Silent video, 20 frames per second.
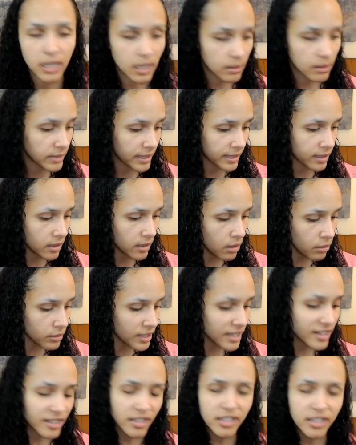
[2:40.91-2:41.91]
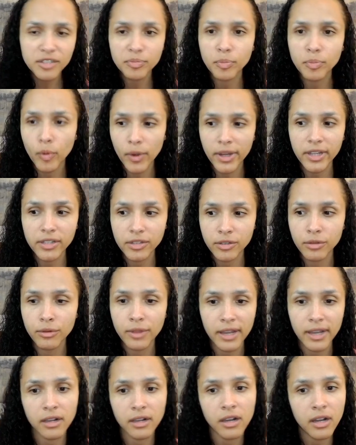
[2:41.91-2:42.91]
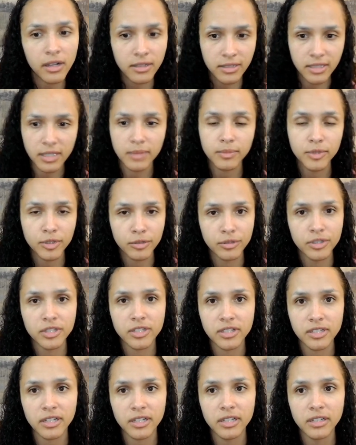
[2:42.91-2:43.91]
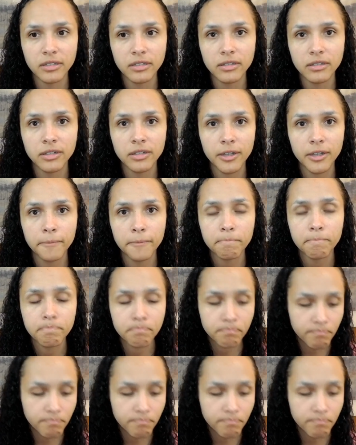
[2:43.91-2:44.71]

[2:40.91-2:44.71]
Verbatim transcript: I'm like, oh, that does point to that concept you just said, you know?